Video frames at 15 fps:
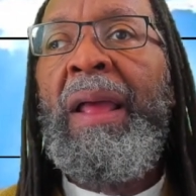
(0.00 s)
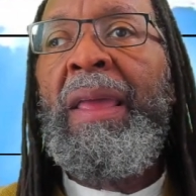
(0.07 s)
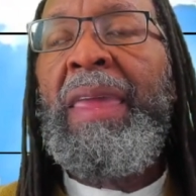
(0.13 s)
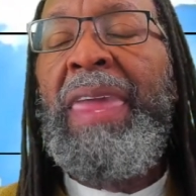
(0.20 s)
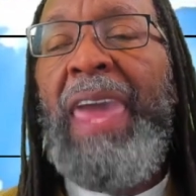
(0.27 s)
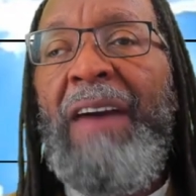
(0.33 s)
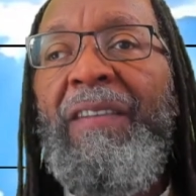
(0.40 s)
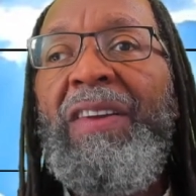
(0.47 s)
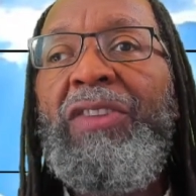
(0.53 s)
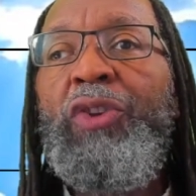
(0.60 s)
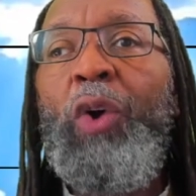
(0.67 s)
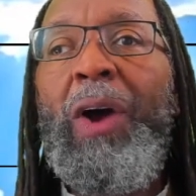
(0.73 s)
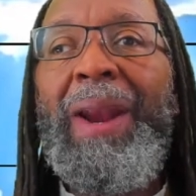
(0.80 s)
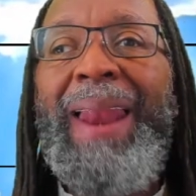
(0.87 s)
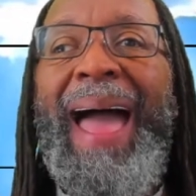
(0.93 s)
given
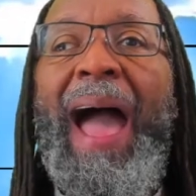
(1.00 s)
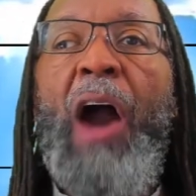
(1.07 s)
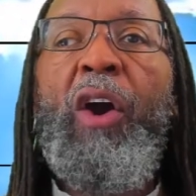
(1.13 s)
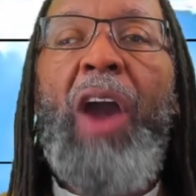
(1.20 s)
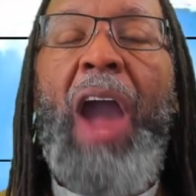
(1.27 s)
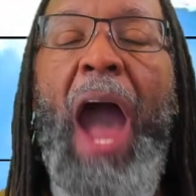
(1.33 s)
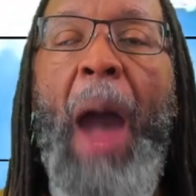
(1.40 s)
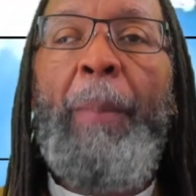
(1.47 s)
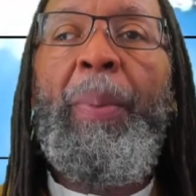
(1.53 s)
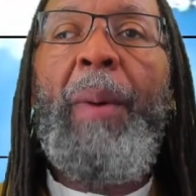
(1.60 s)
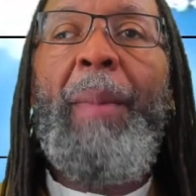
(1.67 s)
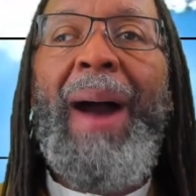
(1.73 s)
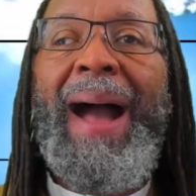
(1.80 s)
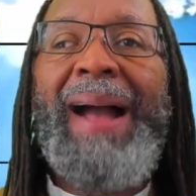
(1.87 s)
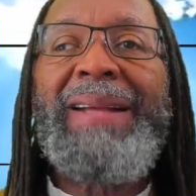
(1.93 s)
to allow
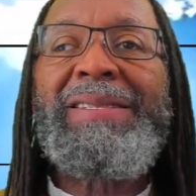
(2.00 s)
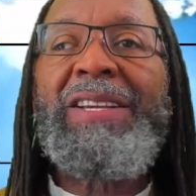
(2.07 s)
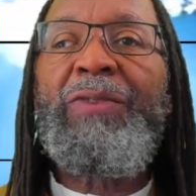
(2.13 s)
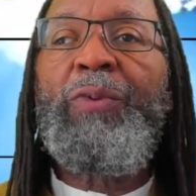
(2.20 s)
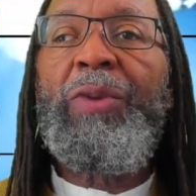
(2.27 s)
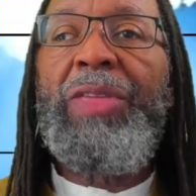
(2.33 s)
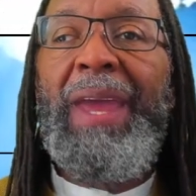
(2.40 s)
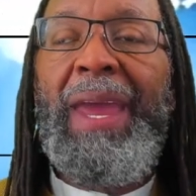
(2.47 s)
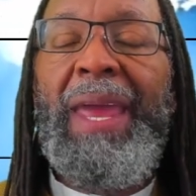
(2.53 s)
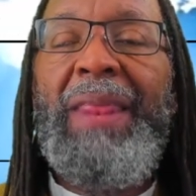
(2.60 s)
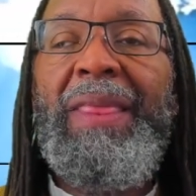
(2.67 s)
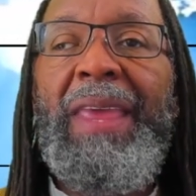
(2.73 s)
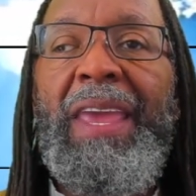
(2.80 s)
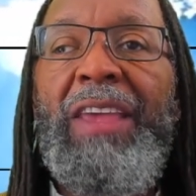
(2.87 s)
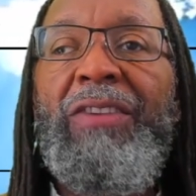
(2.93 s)
compromises within
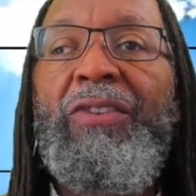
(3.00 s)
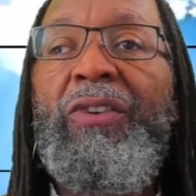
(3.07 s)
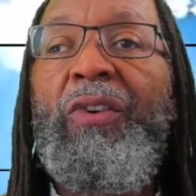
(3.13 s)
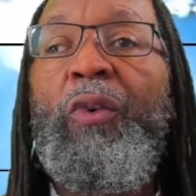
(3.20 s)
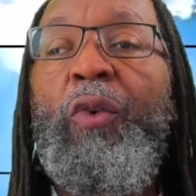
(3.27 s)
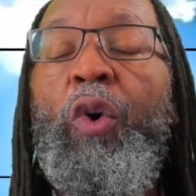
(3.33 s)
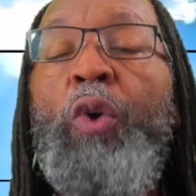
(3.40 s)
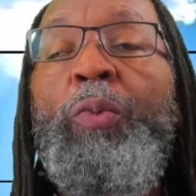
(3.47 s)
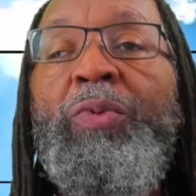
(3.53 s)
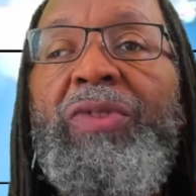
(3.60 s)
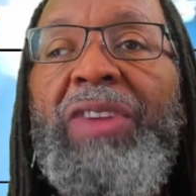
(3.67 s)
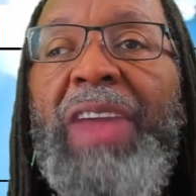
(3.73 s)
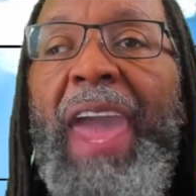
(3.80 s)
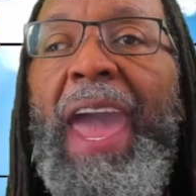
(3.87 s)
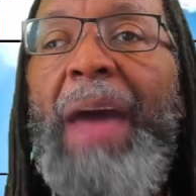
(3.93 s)
these groups,
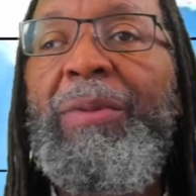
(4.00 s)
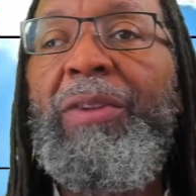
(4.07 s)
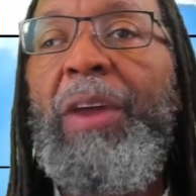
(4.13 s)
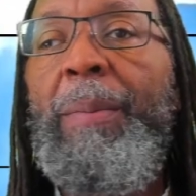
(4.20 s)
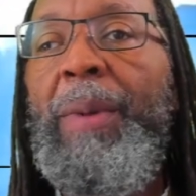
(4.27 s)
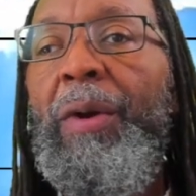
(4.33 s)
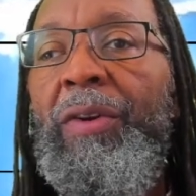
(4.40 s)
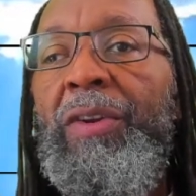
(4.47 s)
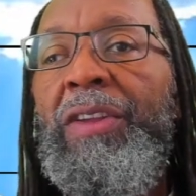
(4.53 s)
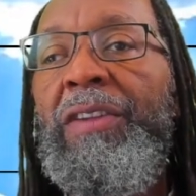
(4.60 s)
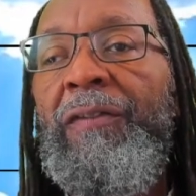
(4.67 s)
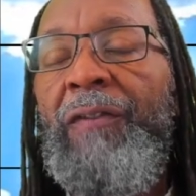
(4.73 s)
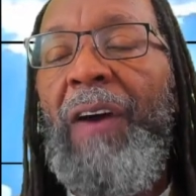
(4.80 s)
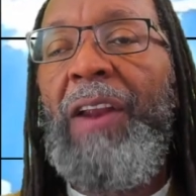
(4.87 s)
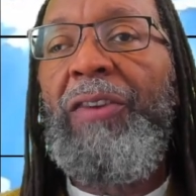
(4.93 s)
camps, communities,
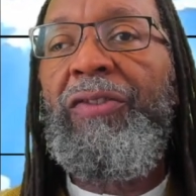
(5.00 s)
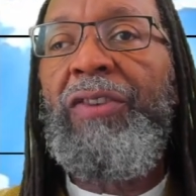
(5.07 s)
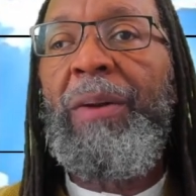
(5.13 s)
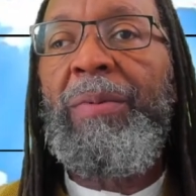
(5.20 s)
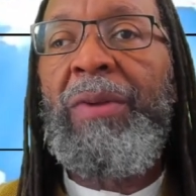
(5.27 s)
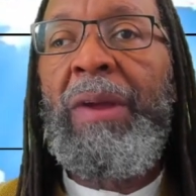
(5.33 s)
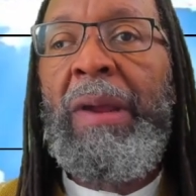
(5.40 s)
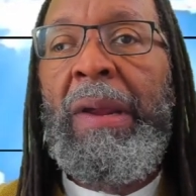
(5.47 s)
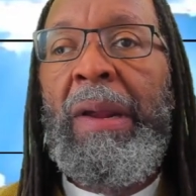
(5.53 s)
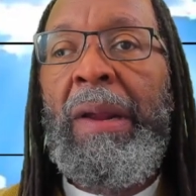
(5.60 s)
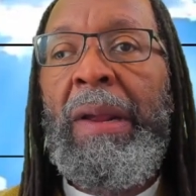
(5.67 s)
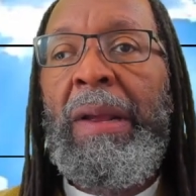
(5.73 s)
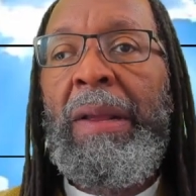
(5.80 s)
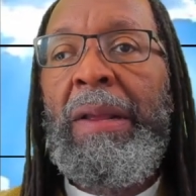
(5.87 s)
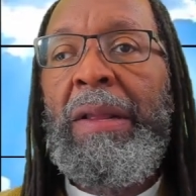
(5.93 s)
and fellowships,
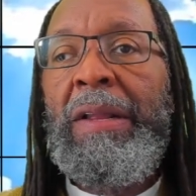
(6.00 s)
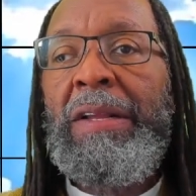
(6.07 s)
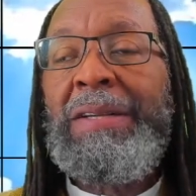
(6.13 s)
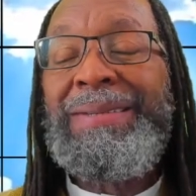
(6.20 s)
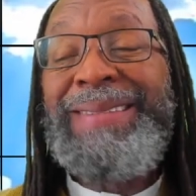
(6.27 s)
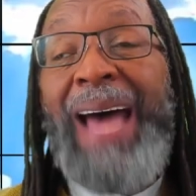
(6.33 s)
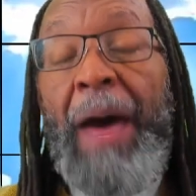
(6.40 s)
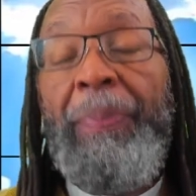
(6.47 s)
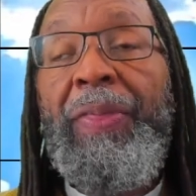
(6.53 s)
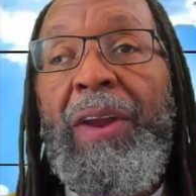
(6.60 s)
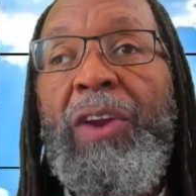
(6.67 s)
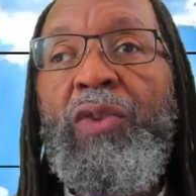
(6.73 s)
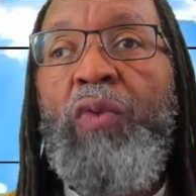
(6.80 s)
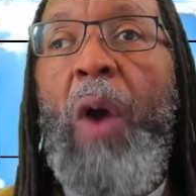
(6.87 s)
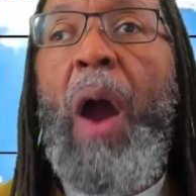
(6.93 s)
something
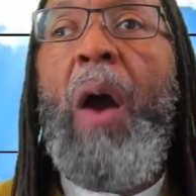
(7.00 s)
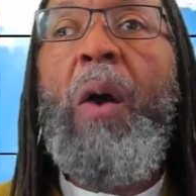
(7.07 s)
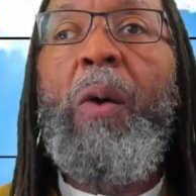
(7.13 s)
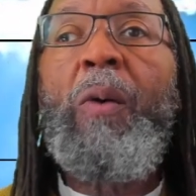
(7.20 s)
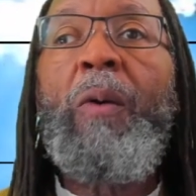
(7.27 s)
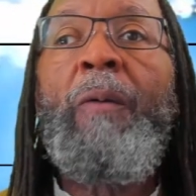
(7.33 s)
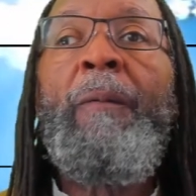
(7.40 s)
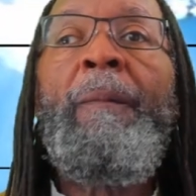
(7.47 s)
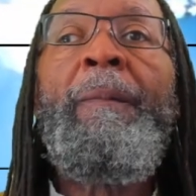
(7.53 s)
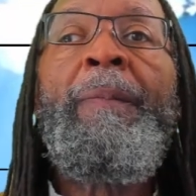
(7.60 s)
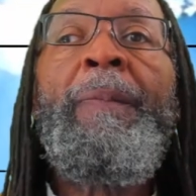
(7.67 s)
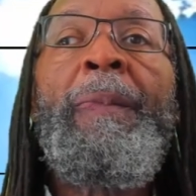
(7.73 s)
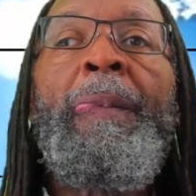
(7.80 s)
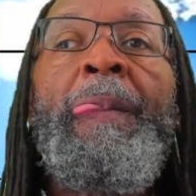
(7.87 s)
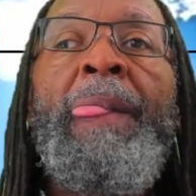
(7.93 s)
is wrong.
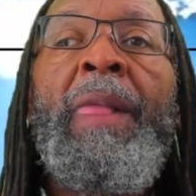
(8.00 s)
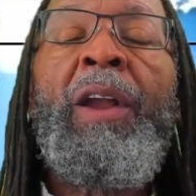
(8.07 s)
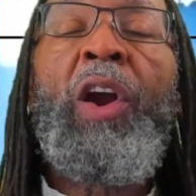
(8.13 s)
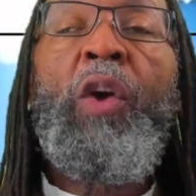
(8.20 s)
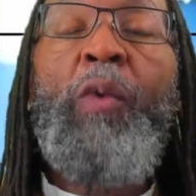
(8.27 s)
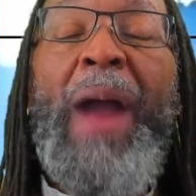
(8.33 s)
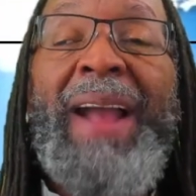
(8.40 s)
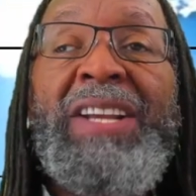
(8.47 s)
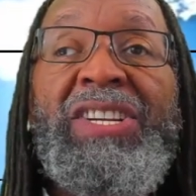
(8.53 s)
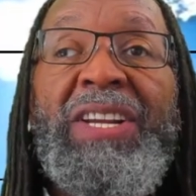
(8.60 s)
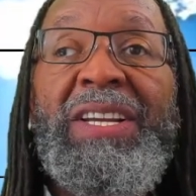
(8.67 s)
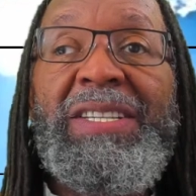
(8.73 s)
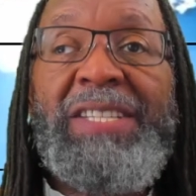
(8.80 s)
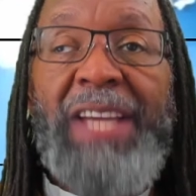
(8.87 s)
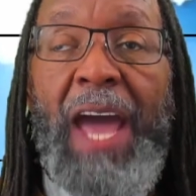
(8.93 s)
Correction
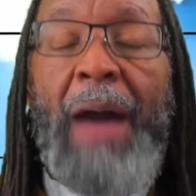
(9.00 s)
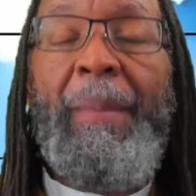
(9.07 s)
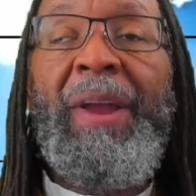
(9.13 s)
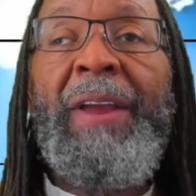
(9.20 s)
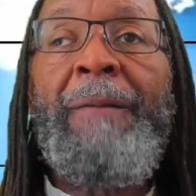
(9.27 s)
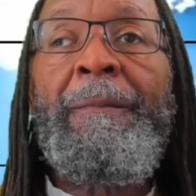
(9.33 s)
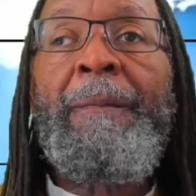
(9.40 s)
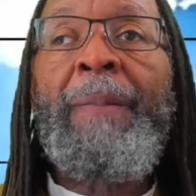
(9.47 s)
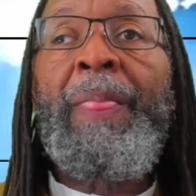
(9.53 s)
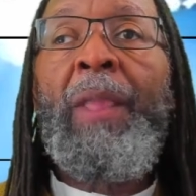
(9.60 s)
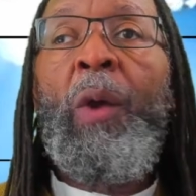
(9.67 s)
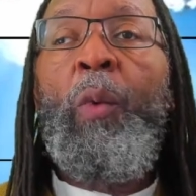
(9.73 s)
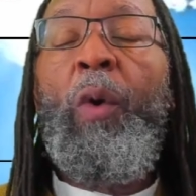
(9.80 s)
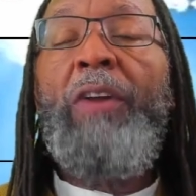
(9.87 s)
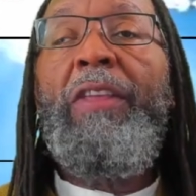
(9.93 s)
is coming,
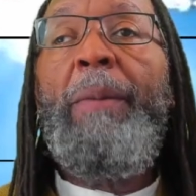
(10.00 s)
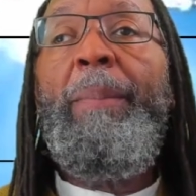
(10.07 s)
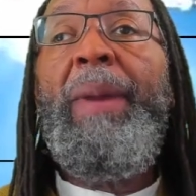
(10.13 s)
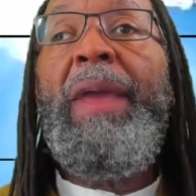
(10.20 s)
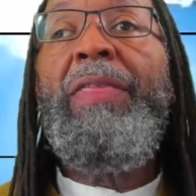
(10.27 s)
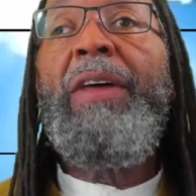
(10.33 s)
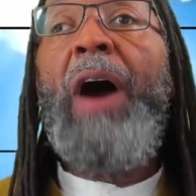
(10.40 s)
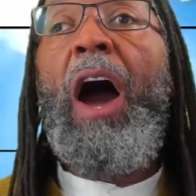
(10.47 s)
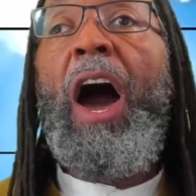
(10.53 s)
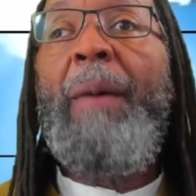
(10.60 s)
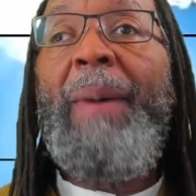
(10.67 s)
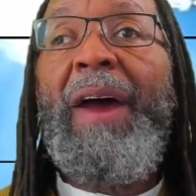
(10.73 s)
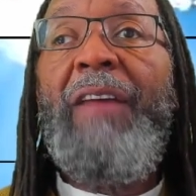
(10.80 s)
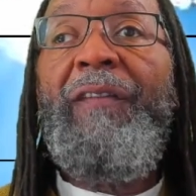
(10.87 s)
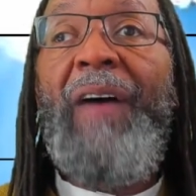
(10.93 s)
whether it be the
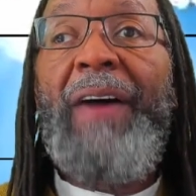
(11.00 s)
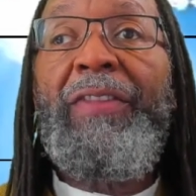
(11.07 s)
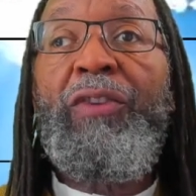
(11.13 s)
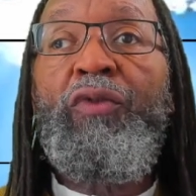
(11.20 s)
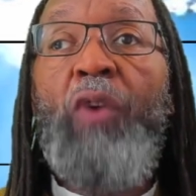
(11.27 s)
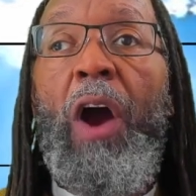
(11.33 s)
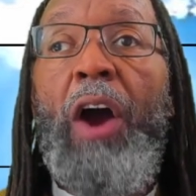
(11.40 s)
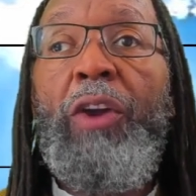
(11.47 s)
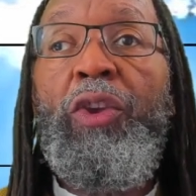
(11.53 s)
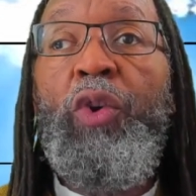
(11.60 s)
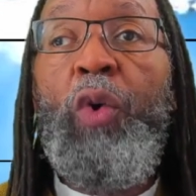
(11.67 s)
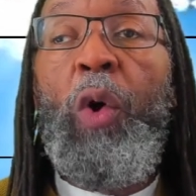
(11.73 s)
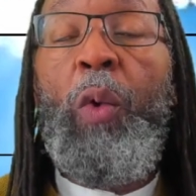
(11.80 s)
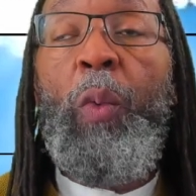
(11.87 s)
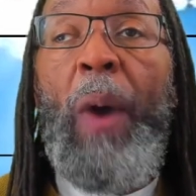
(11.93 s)
Almighty Father drawing you
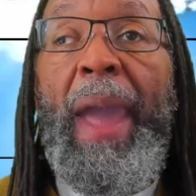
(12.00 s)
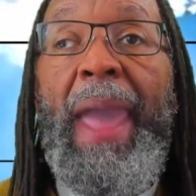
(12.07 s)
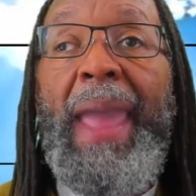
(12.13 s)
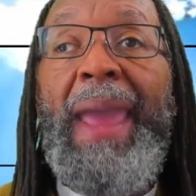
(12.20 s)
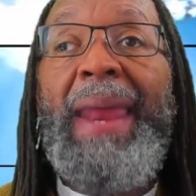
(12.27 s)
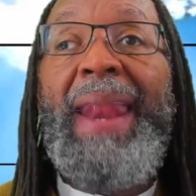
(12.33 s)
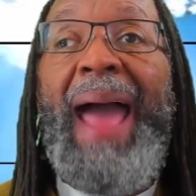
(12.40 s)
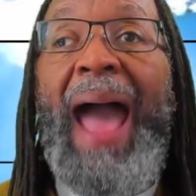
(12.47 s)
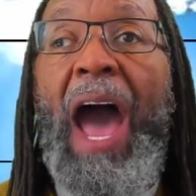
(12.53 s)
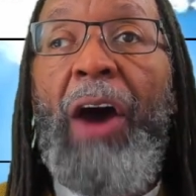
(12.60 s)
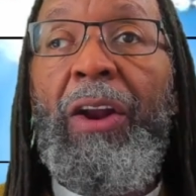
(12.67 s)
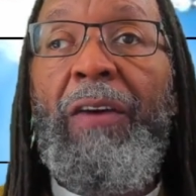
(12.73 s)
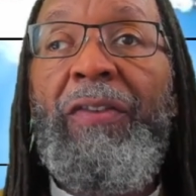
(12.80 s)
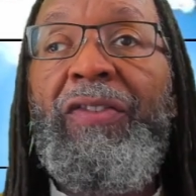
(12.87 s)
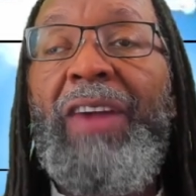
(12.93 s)
away and out
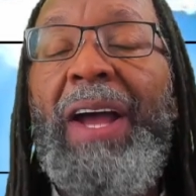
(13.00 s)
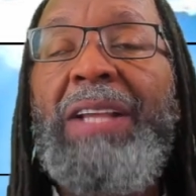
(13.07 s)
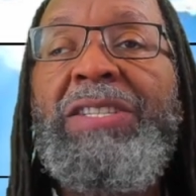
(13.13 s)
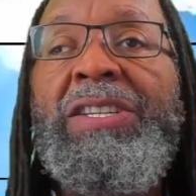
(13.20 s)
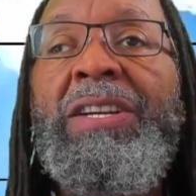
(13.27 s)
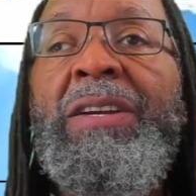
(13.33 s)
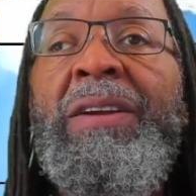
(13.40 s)
of such,